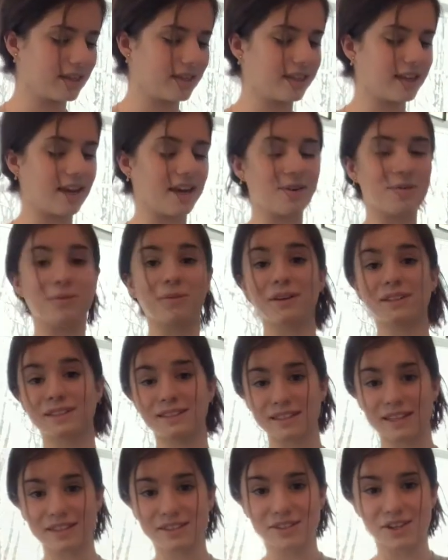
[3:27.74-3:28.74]
Okay, once
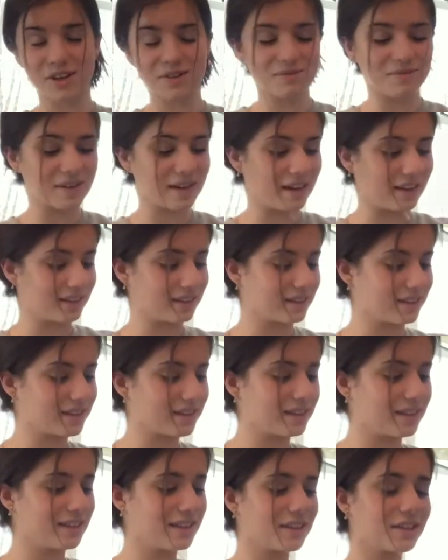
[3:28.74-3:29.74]
that's all
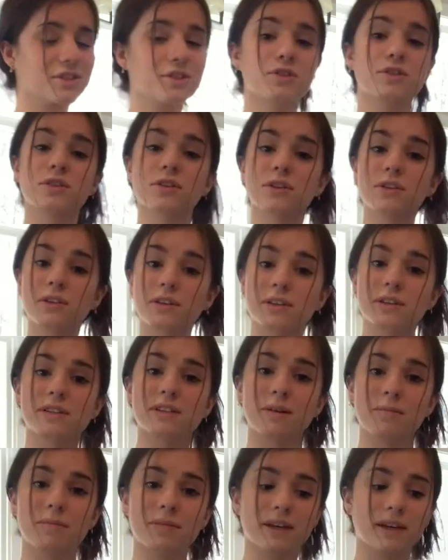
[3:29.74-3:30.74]
mixed, should look
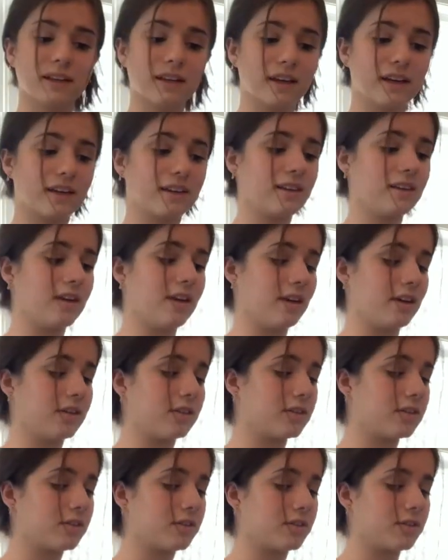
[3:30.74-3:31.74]
something like this.